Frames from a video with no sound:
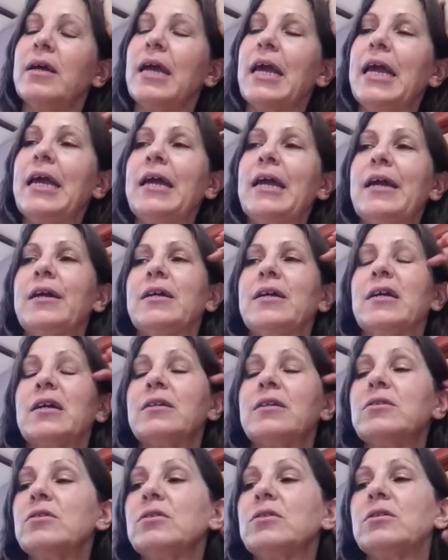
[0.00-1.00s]

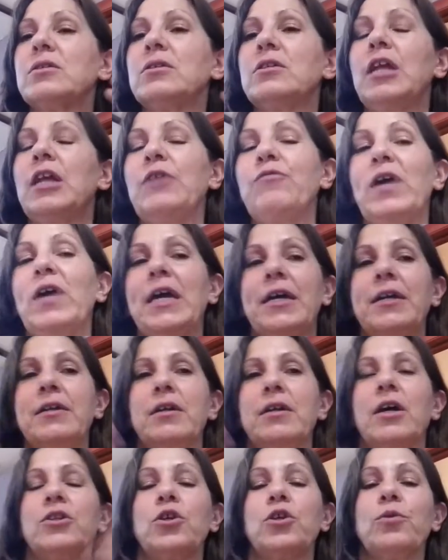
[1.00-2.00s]
And they've had
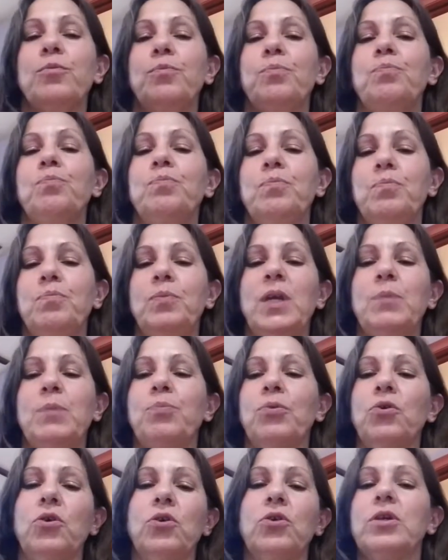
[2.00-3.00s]
other
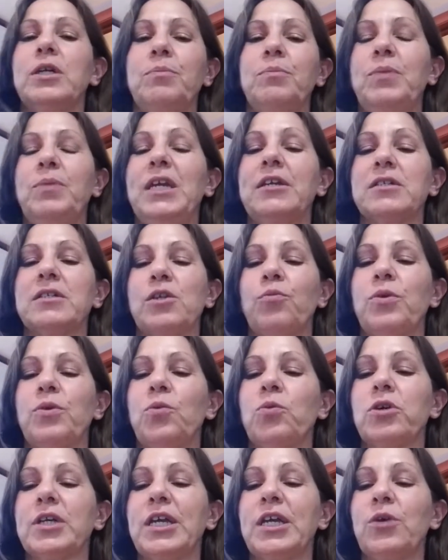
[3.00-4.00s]
people and beings have been
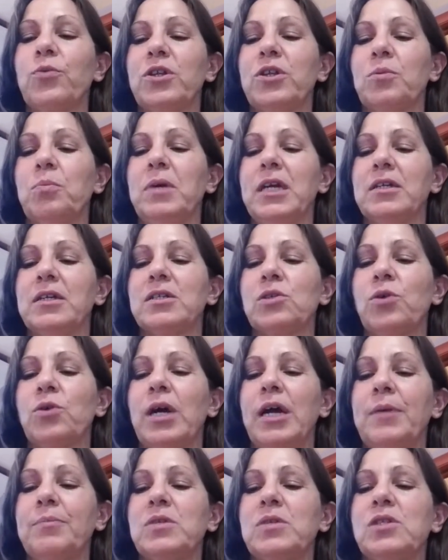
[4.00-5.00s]
working with me. So
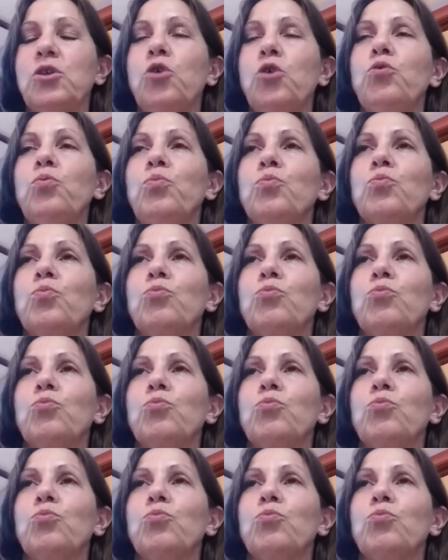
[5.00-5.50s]
I'm so